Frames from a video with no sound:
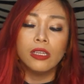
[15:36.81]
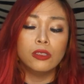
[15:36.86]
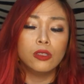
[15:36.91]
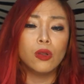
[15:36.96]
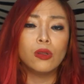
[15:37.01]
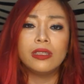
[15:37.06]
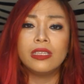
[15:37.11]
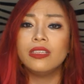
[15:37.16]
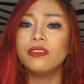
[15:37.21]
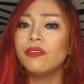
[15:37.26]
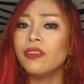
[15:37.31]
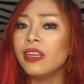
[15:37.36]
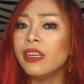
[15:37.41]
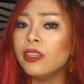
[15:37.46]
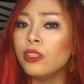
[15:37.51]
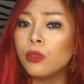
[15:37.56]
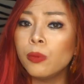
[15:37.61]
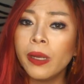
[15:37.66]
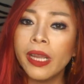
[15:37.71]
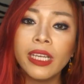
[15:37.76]
Don't leave
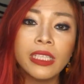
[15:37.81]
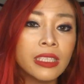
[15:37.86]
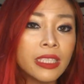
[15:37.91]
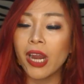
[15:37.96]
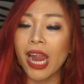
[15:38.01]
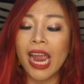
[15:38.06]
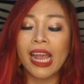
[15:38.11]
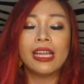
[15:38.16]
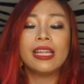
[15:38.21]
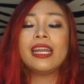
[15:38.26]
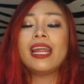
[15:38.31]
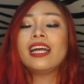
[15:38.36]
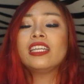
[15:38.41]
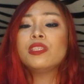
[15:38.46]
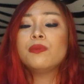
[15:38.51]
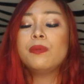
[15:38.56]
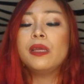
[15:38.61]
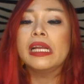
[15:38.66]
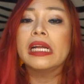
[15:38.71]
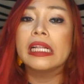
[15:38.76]
any twigs. Your island
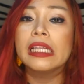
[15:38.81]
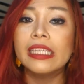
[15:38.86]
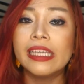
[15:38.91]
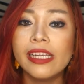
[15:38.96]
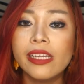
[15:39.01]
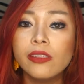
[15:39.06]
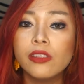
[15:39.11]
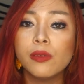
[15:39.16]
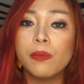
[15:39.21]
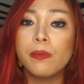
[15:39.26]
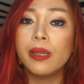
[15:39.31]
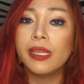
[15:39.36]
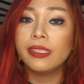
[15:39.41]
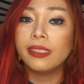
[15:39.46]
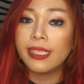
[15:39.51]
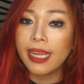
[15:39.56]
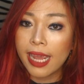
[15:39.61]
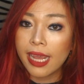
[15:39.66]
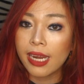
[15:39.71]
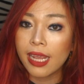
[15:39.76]
has to be clean to
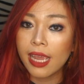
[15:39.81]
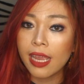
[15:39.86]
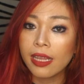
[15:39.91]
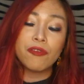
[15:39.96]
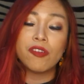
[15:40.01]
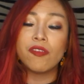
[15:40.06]
maintain it.